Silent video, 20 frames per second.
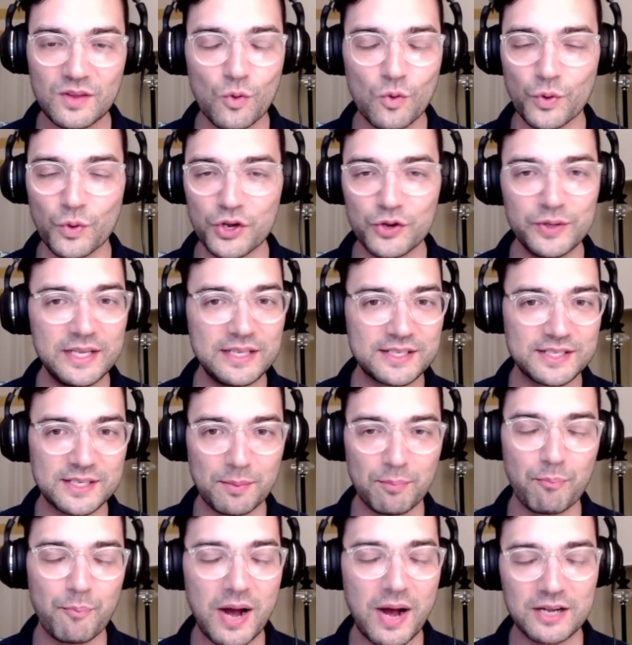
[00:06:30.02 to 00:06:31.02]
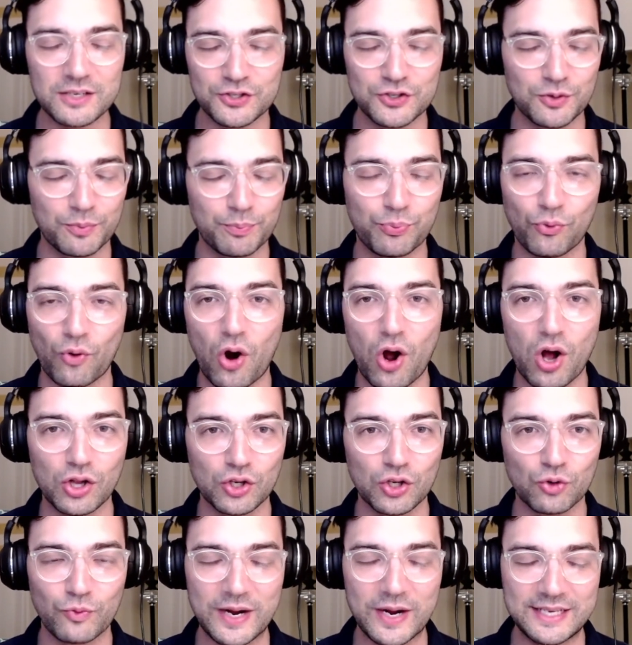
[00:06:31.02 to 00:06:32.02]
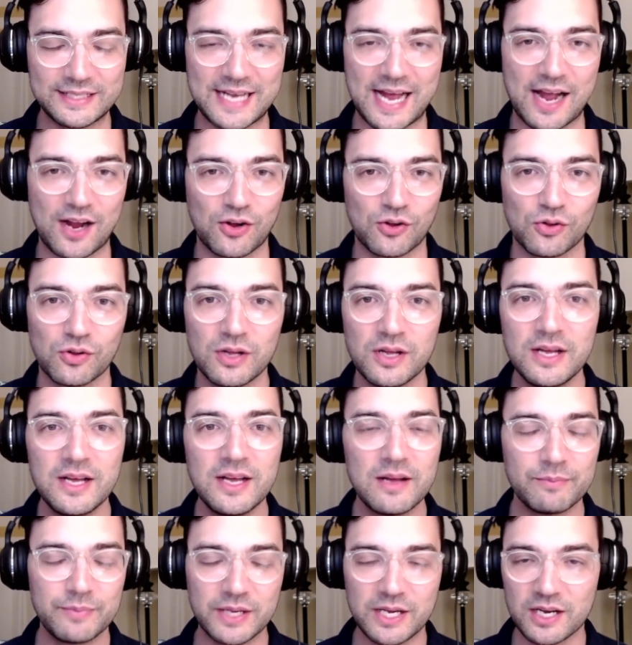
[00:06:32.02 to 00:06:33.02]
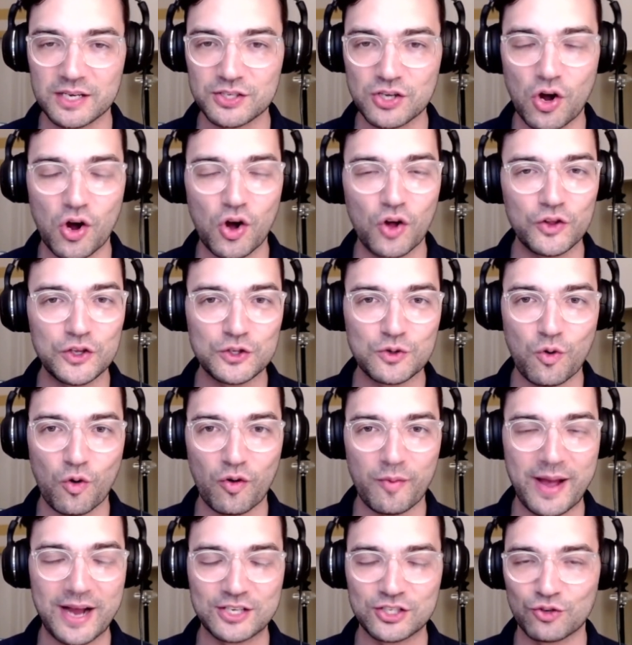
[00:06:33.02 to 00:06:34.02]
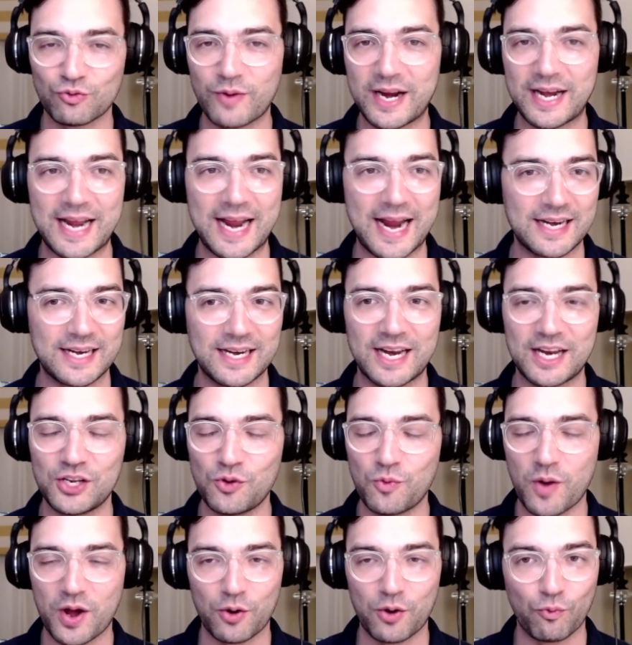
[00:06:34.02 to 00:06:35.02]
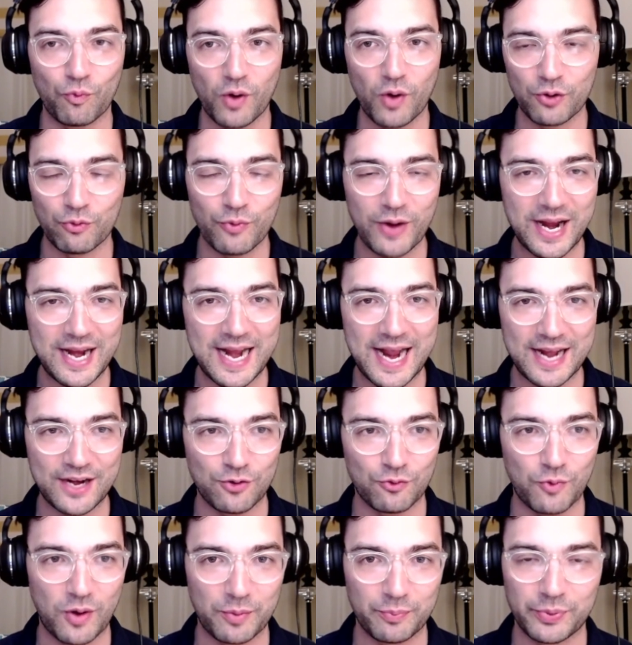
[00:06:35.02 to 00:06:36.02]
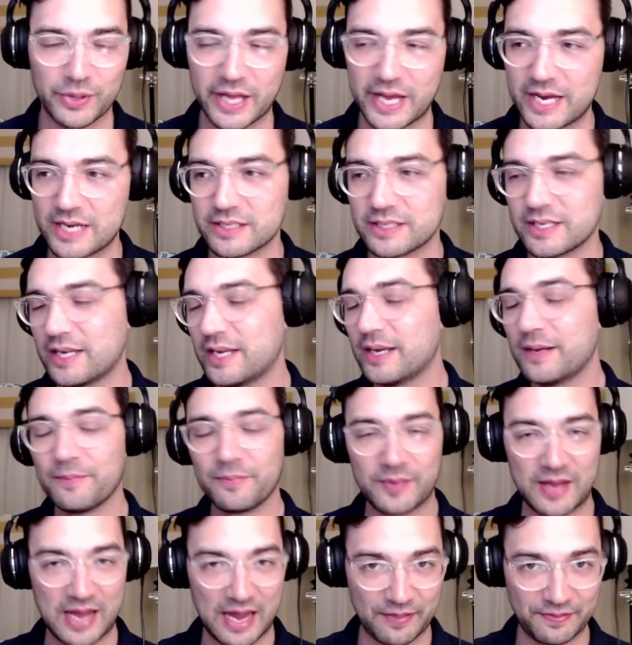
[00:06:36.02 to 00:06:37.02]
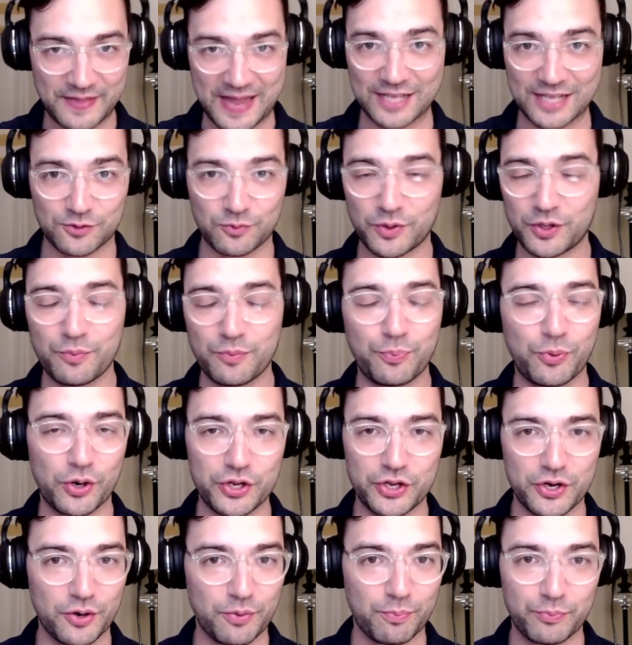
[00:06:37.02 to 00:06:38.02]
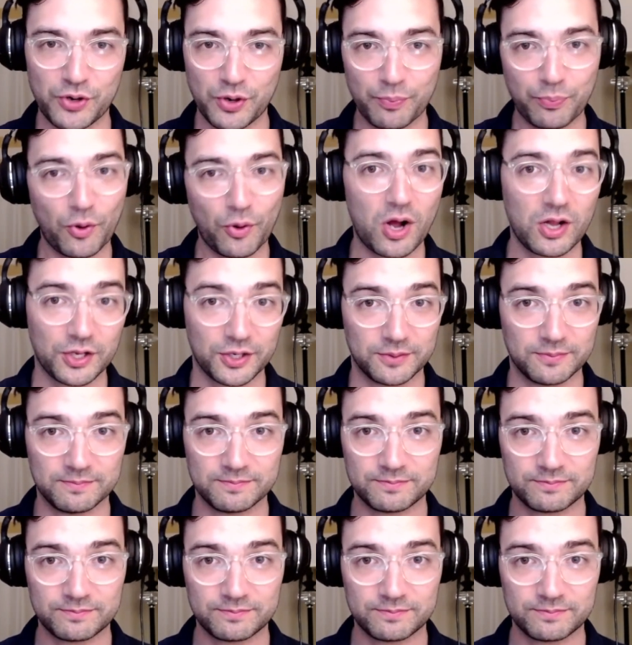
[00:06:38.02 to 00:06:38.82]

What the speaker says: where you need some monster brawler right tackle because all these quarterbacks are right-handed and you want to run right-handed run plays and that's where you put your brawler.